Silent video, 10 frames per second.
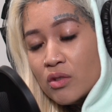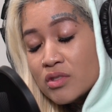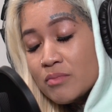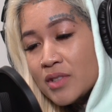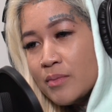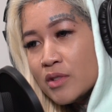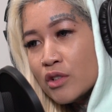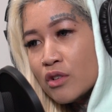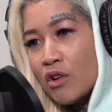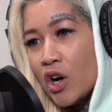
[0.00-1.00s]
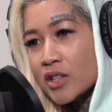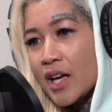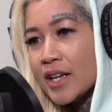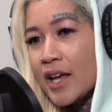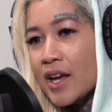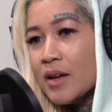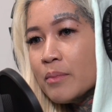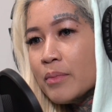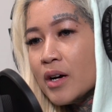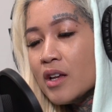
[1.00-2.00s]
sometimes a little online
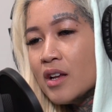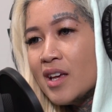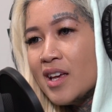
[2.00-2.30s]
hate, but